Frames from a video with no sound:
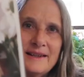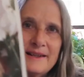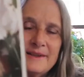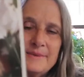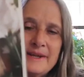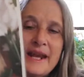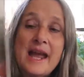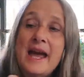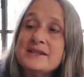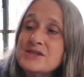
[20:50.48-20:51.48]
um, an
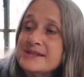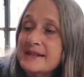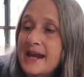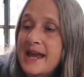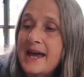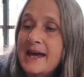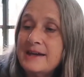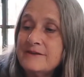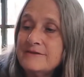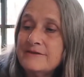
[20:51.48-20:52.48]
ad, just an
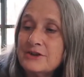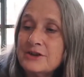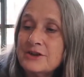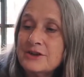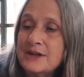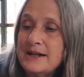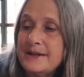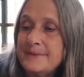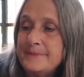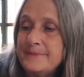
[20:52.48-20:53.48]
ad for her
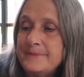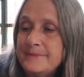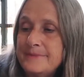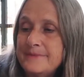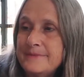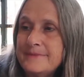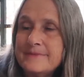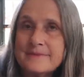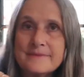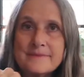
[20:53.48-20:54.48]
um,
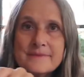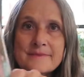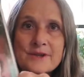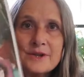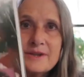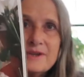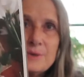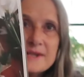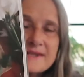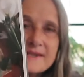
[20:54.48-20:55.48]

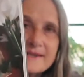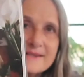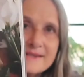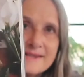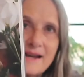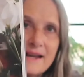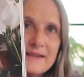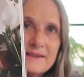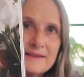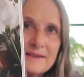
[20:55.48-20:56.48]
newest
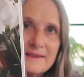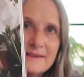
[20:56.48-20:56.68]
design,